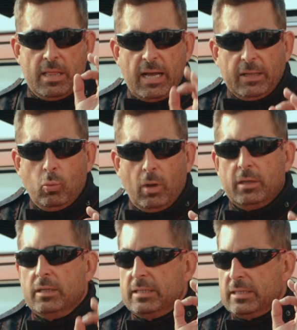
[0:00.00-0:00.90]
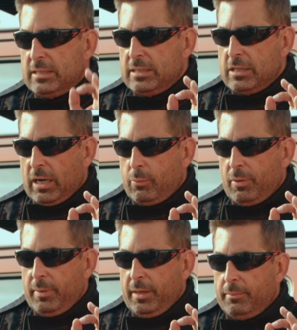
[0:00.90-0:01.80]
That one
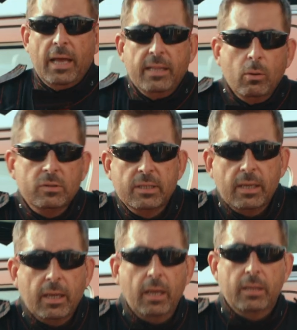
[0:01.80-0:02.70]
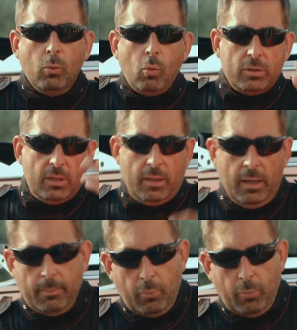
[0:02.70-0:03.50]
stuck with me. And there was the water